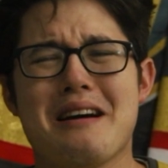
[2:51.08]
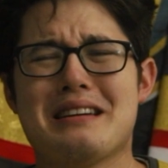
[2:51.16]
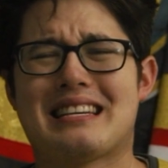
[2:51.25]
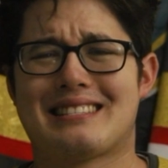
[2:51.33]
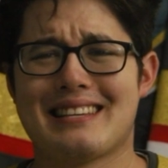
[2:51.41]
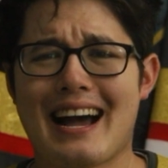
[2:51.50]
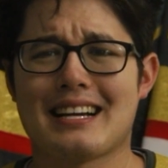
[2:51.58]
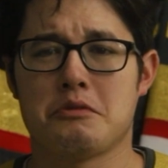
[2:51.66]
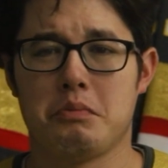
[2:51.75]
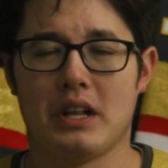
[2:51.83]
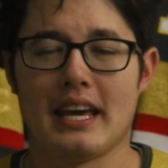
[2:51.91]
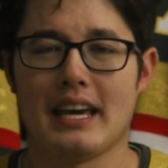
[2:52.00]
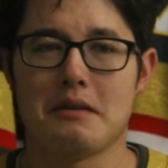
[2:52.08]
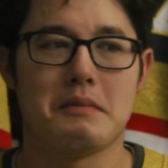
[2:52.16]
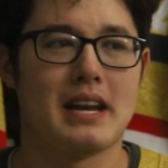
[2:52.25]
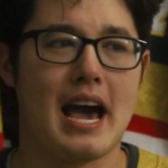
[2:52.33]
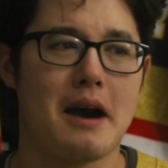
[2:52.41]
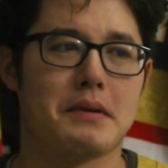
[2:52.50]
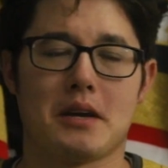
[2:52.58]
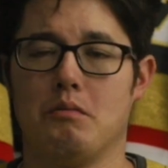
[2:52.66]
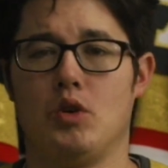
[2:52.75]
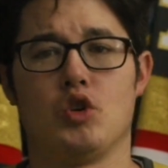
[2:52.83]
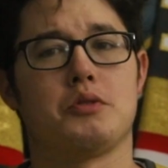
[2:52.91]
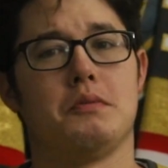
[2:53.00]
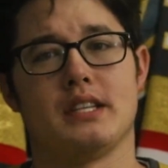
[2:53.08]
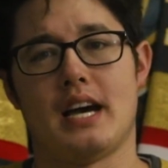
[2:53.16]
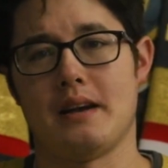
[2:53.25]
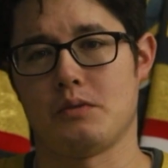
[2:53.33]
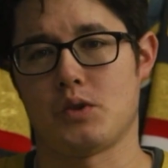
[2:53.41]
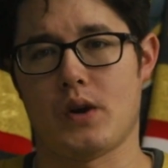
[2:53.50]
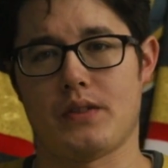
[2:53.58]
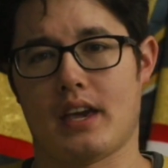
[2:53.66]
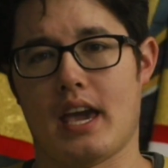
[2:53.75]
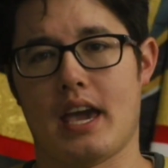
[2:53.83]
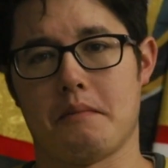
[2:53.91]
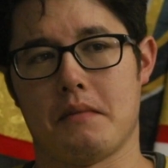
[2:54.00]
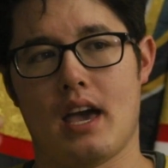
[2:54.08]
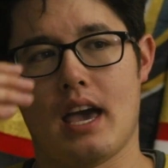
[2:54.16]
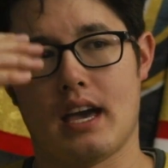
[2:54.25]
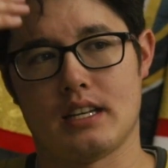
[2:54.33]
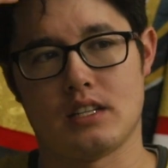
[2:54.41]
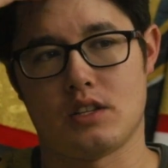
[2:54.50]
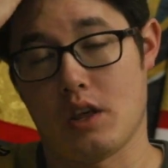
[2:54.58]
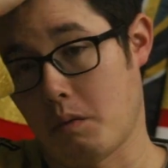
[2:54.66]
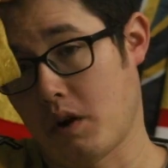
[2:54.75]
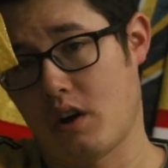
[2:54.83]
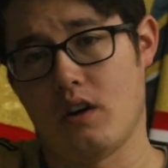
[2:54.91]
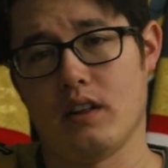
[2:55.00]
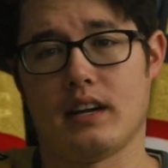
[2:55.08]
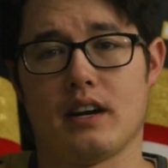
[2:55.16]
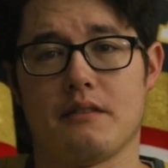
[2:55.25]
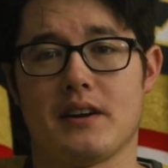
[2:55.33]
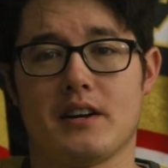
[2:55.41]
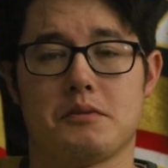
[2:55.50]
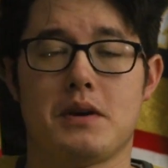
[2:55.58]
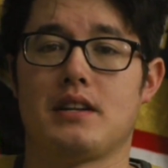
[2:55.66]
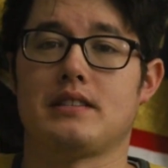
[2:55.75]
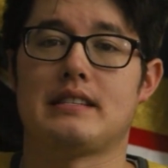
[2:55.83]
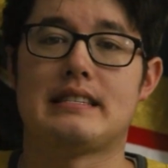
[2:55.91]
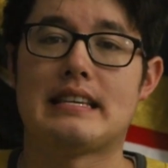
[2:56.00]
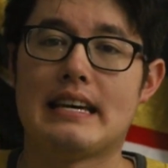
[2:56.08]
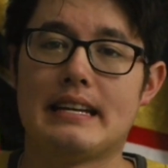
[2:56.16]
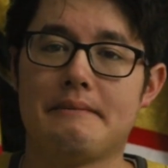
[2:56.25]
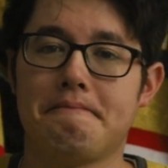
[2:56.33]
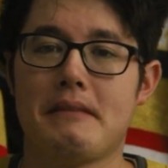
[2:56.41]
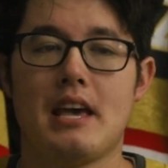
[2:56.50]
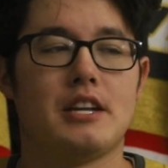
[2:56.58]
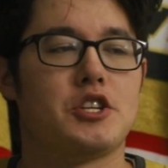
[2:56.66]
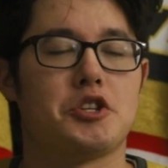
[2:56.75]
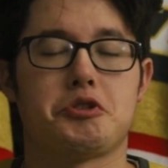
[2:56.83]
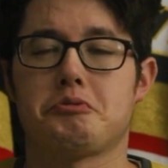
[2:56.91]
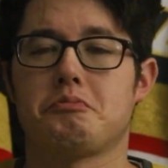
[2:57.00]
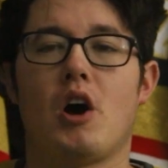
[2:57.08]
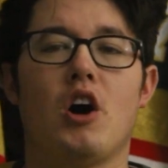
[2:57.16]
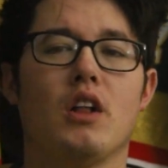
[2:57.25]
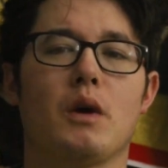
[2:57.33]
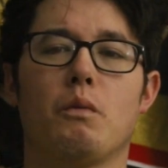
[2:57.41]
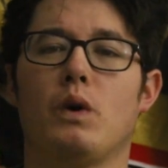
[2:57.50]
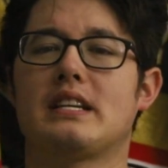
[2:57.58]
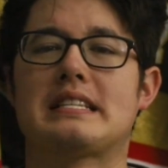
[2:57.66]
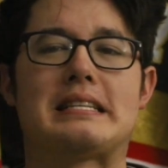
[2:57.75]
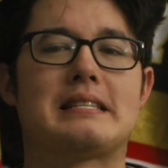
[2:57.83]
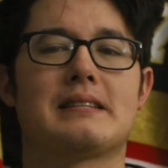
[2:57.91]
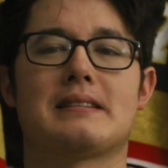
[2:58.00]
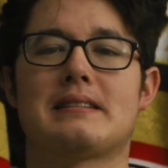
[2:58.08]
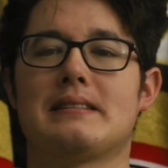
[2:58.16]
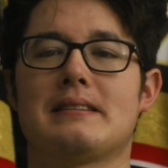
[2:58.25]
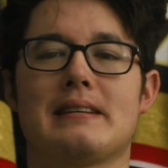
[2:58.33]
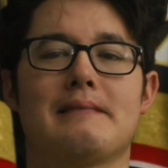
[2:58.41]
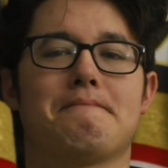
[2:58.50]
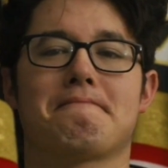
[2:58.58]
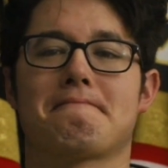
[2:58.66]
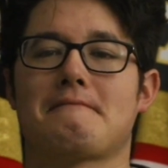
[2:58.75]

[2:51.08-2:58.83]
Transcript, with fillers: that exact play had been happening multiple times throughout the game, and they weren't calling interference penalties then. Just all I want is consistency.